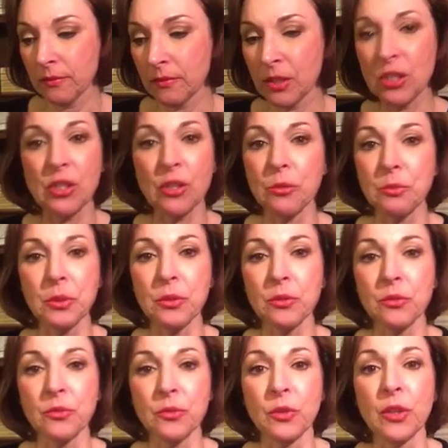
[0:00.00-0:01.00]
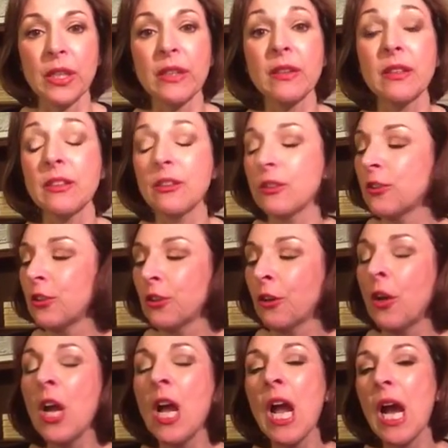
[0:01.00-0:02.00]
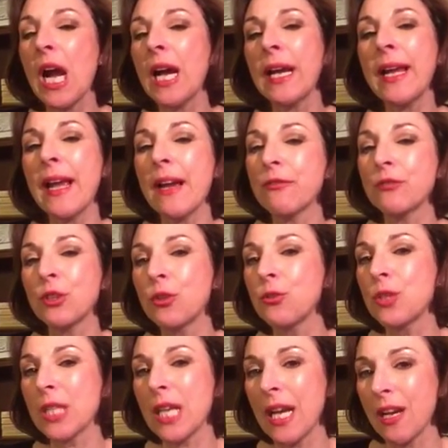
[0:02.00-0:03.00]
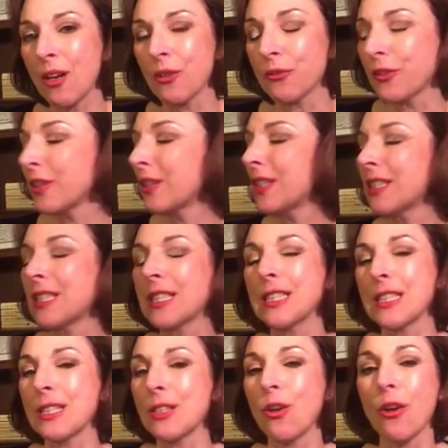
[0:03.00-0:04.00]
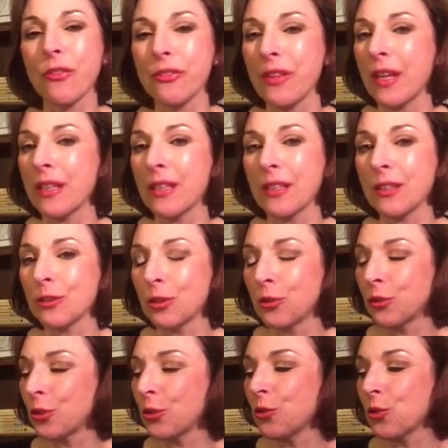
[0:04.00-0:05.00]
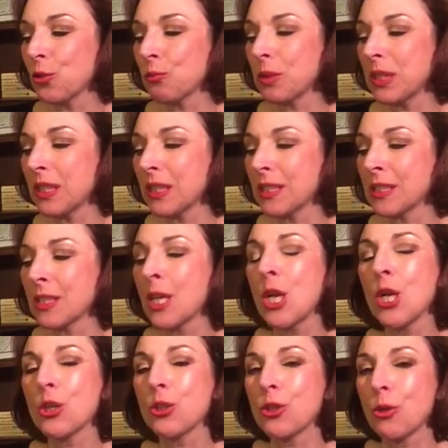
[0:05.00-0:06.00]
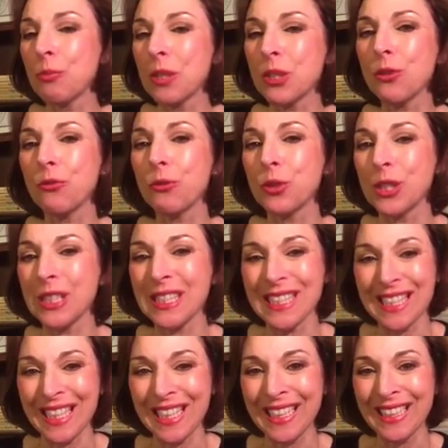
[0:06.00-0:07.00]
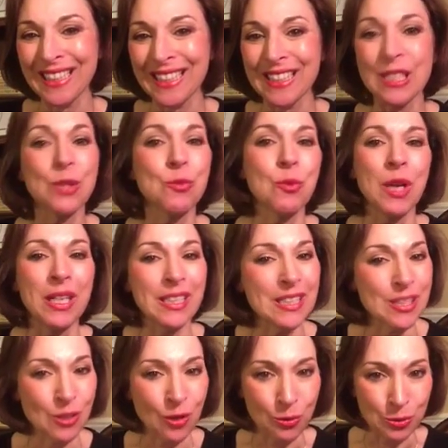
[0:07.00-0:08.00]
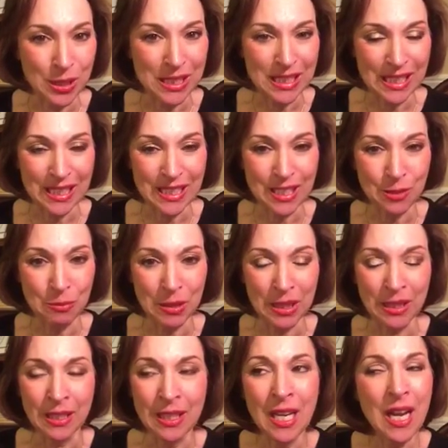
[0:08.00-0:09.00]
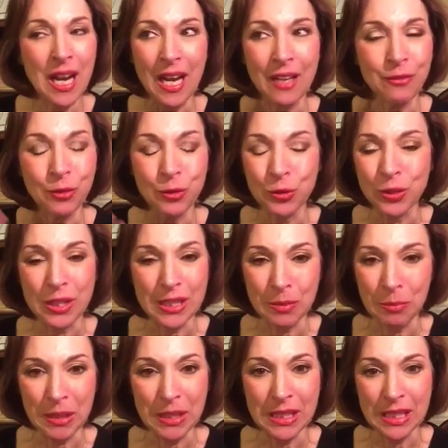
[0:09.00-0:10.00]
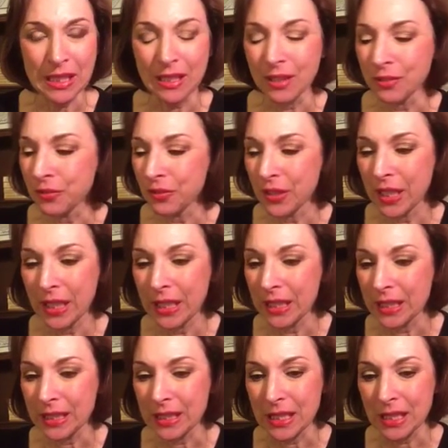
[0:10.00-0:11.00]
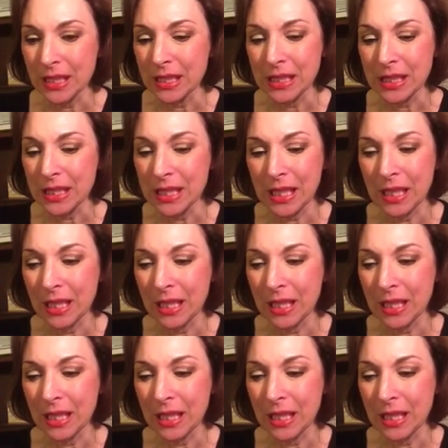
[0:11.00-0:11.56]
so beautiful. And, you know, I have no doubt this is an authentic locution, because so much of what he's saying is what he's already said to me. I've heard this myself, and it's